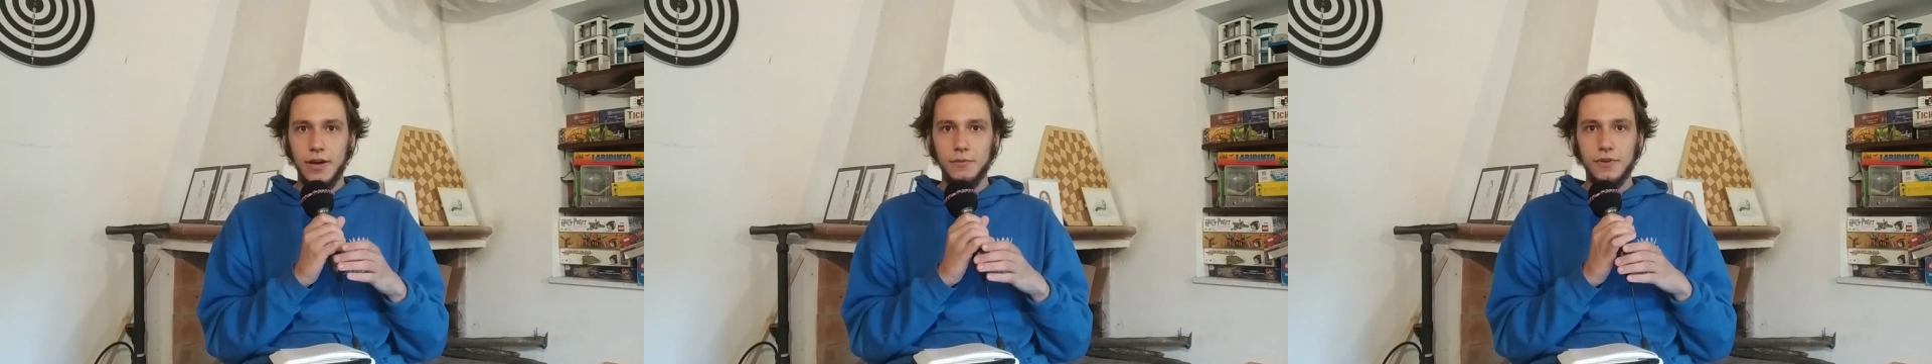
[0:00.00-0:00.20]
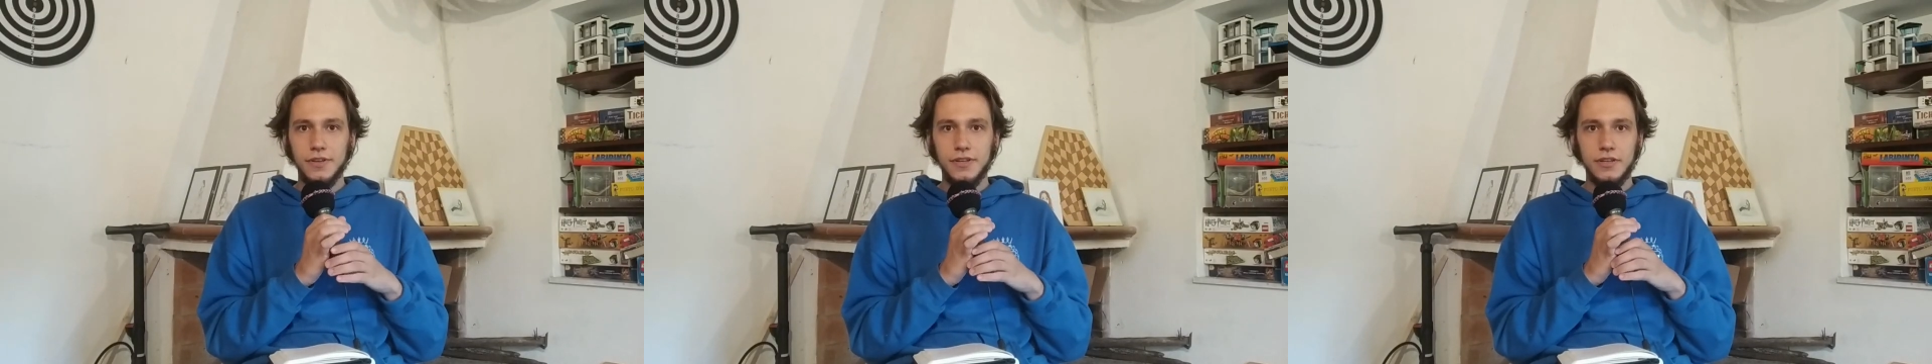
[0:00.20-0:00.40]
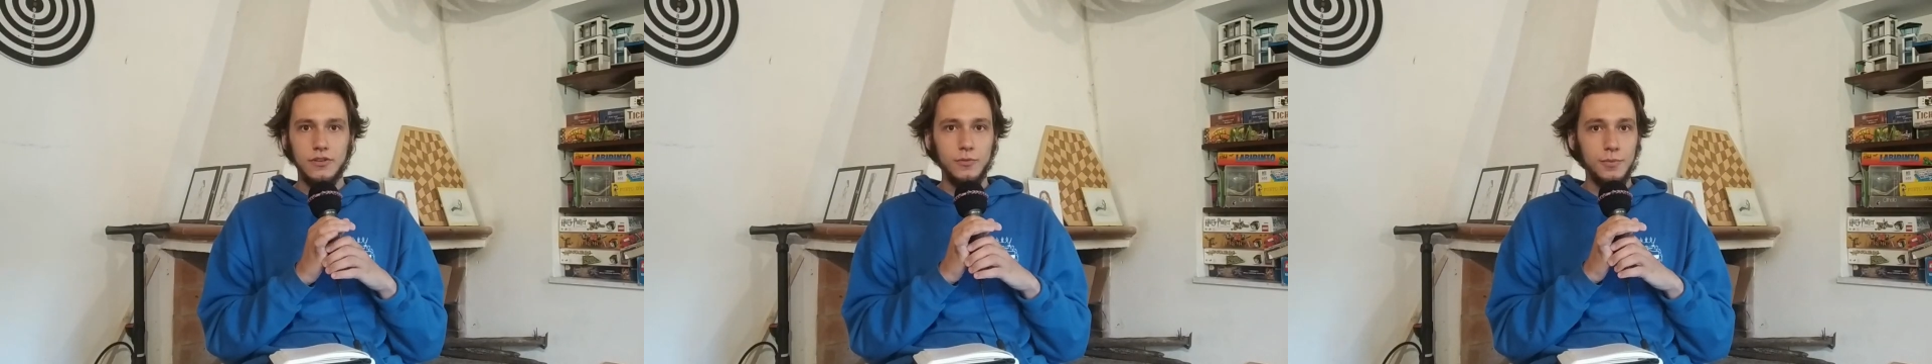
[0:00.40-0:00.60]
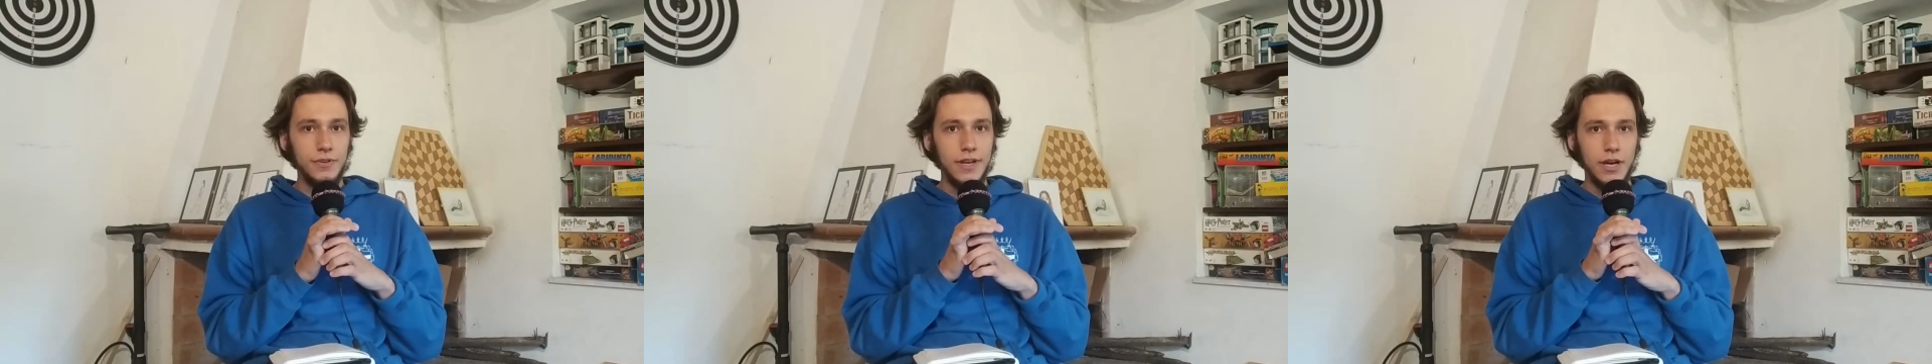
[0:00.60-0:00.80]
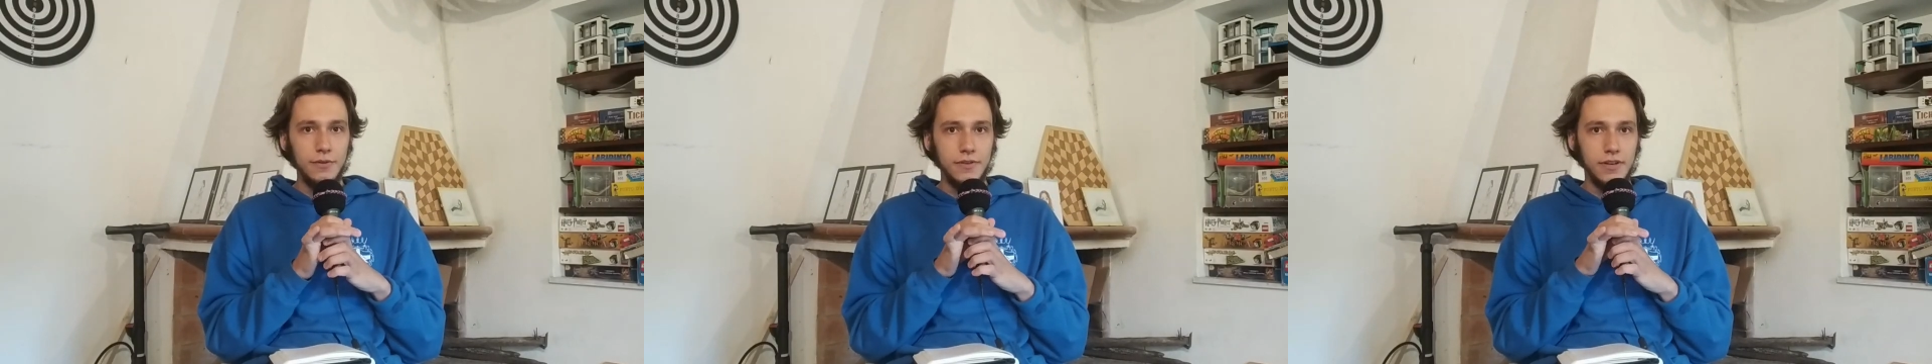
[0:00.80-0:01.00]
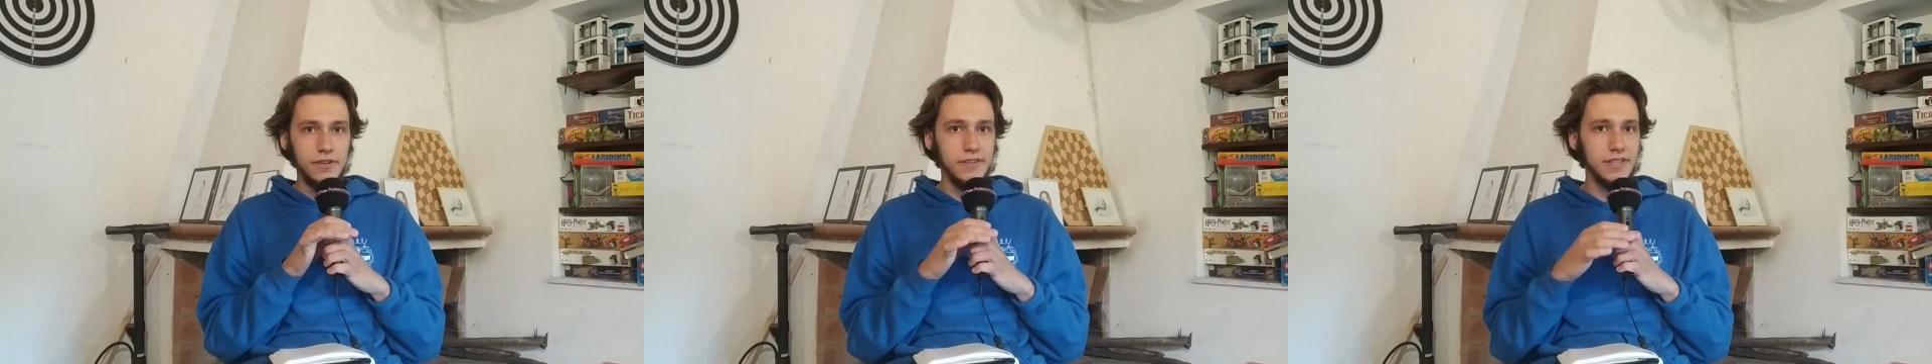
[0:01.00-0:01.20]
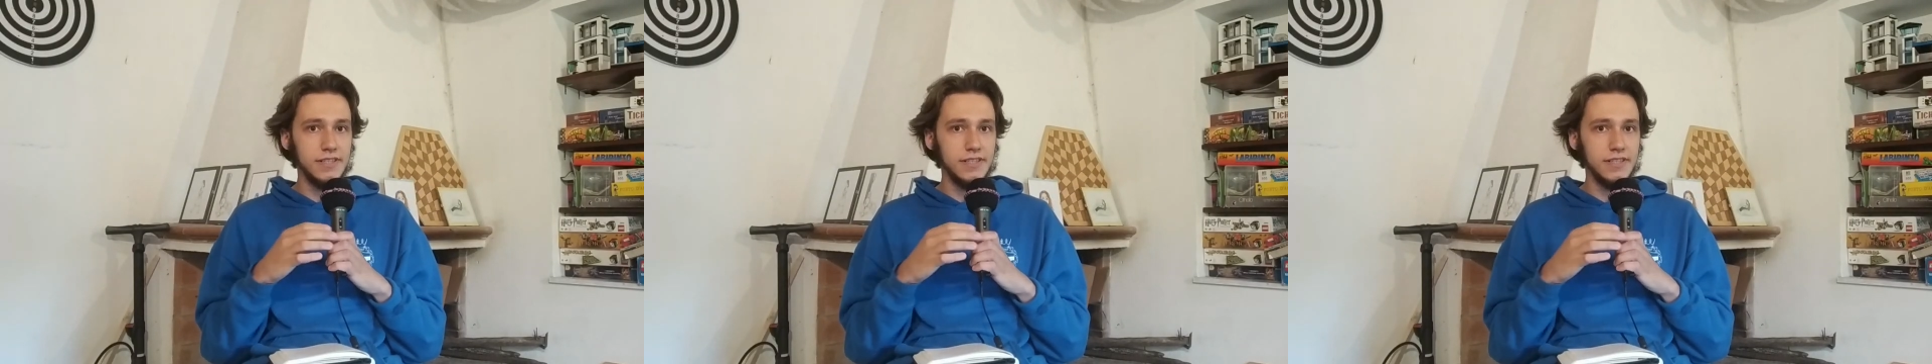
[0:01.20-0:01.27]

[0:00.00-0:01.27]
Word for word: I wanted to put out an